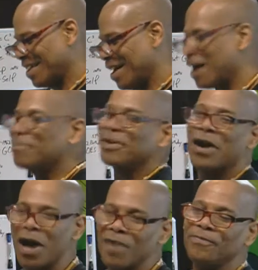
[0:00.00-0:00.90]
I'm
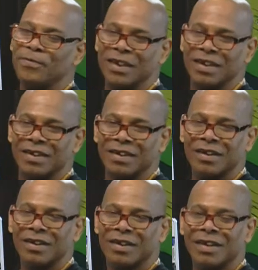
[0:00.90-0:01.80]
confident
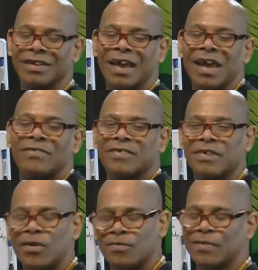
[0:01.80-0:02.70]
and have
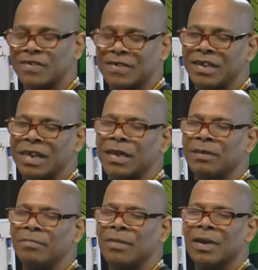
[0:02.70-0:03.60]

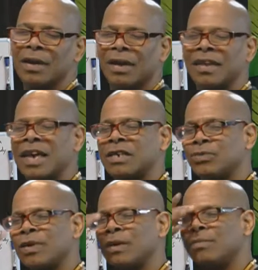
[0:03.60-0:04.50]
self-esteem, and that's
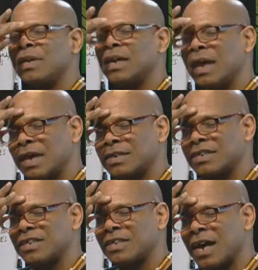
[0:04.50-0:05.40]
what I'm
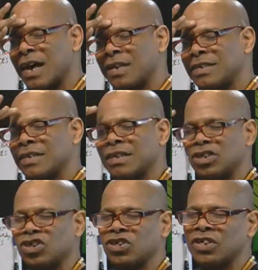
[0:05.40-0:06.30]
exercising and
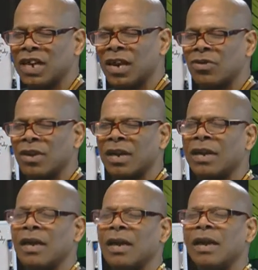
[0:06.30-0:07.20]
sharing
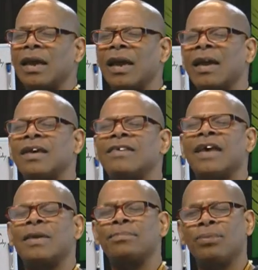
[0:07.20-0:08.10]
as
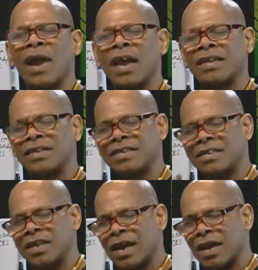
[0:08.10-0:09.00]
I practice
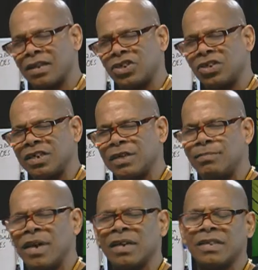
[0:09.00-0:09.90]
Tai Chi,
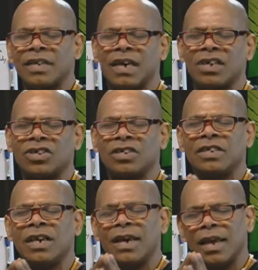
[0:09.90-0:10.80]

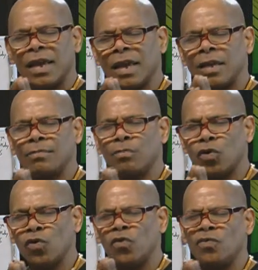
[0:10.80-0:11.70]
meditation in
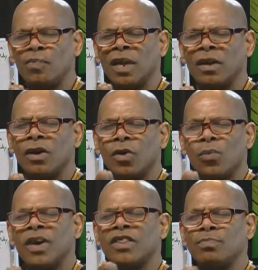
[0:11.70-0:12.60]
movement
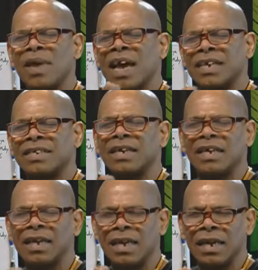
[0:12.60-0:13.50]
with Master
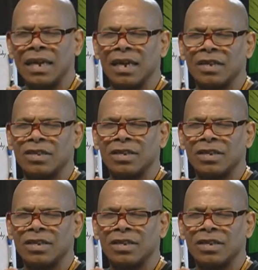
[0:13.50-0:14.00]
Heg.